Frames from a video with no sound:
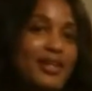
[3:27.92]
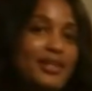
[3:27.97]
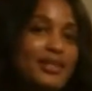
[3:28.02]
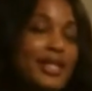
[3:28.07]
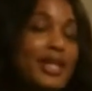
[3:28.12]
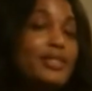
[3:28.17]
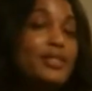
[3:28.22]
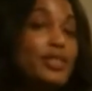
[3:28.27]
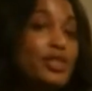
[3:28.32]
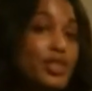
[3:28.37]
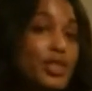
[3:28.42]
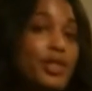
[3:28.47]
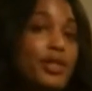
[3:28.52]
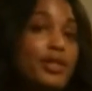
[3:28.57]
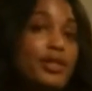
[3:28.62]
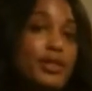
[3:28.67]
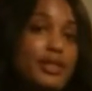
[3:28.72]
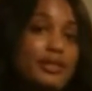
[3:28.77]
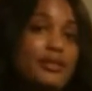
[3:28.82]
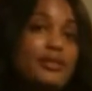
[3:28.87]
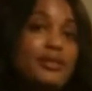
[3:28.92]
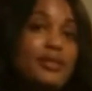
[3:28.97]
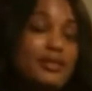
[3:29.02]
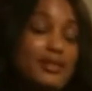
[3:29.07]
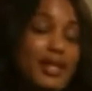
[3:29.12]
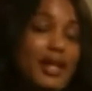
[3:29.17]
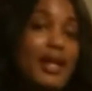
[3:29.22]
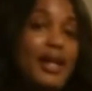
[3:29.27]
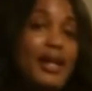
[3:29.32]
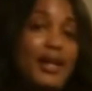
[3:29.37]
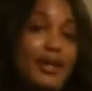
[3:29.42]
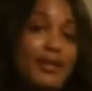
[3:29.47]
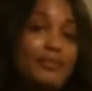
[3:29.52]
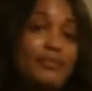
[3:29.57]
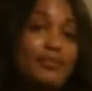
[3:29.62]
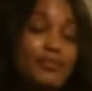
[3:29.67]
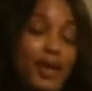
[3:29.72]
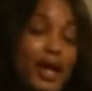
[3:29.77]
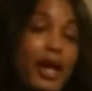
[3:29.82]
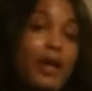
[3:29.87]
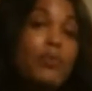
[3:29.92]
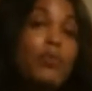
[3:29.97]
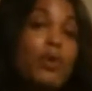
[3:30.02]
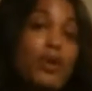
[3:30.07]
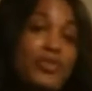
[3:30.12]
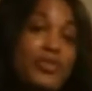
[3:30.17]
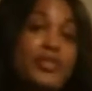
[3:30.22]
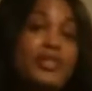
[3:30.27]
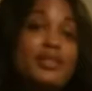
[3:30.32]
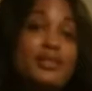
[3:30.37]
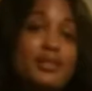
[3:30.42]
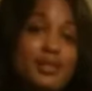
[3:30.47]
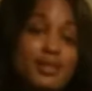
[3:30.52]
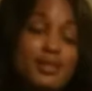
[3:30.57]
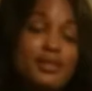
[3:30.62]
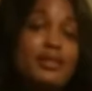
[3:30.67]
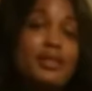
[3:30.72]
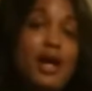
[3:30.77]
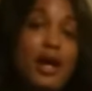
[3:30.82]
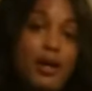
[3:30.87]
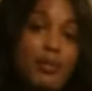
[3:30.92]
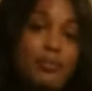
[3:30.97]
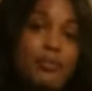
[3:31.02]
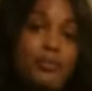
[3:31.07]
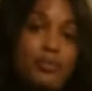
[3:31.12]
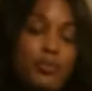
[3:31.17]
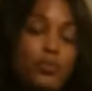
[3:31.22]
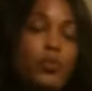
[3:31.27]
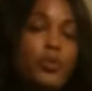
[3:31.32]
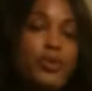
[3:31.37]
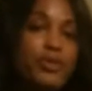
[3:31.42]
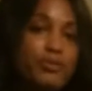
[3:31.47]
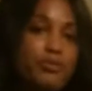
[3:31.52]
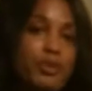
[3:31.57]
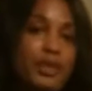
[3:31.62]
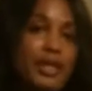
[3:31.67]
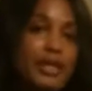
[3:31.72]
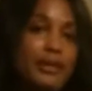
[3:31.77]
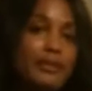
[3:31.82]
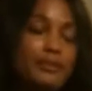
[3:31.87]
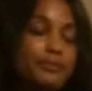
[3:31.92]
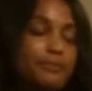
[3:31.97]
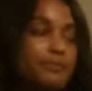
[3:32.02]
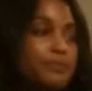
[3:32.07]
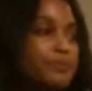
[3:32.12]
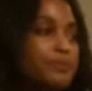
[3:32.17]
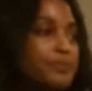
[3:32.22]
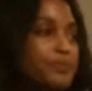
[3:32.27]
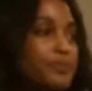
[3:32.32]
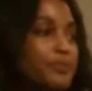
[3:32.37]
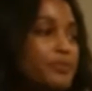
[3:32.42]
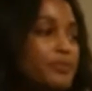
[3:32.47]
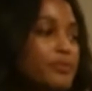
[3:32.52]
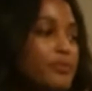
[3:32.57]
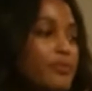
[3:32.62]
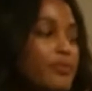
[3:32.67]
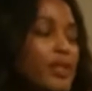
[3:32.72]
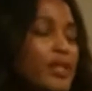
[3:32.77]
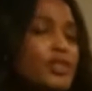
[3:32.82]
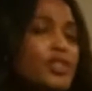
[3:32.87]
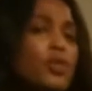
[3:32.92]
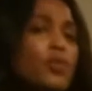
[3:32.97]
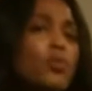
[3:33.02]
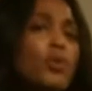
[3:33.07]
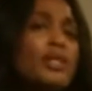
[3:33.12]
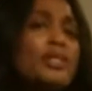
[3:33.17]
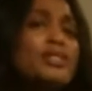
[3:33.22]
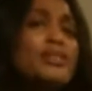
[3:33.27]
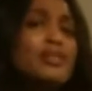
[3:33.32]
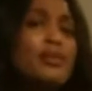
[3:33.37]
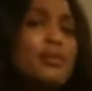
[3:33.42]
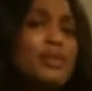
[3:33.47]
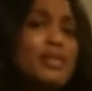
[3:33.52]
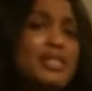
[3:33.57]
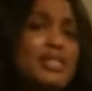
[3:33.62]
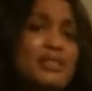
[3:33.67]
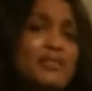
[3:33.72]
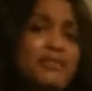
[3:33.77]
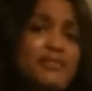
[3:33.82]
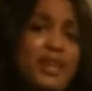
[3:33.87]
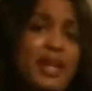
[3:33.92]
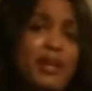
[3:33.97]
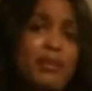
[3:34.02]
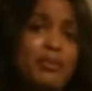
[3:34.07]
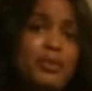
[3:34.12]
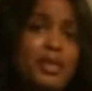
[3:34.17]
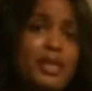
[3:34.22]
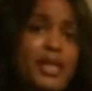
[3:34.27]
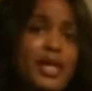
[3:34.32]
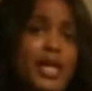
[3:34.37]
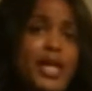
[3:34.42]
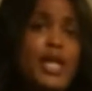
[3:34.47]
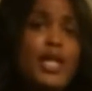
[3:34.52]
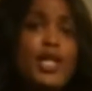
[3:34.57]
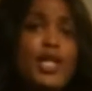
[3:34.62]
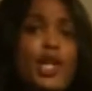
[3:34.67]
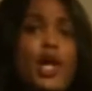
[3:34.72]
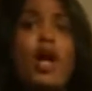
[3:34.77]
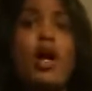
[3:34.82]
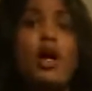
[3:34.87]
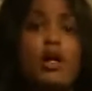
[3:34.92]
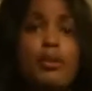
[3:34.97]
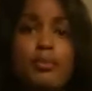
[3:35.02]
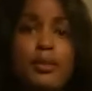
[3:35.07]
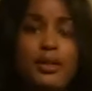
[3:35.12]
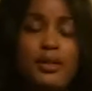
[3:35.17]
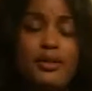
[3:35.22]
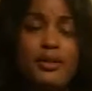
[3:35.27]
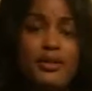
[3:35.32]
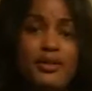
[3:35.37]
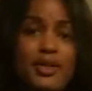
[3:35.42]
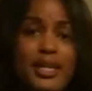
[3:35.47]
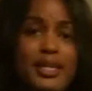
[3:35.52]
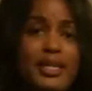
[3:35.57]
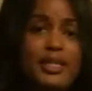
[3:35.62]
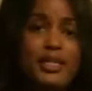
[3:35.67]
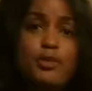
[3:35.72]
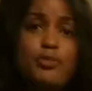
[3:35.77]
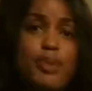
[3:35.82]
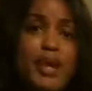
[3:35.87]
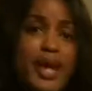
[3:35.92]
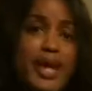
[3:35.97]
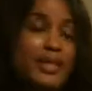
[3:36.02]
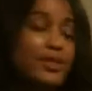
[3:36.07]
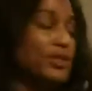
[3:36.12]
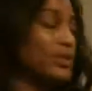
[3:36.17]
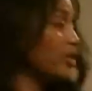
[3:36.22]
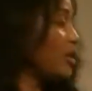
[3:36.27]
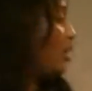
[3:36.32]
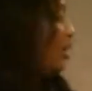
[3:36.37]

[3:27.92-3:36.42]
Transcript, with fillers: takes a turn and says, hey, I want this to stop with me. So what is some of this family karma that gets passed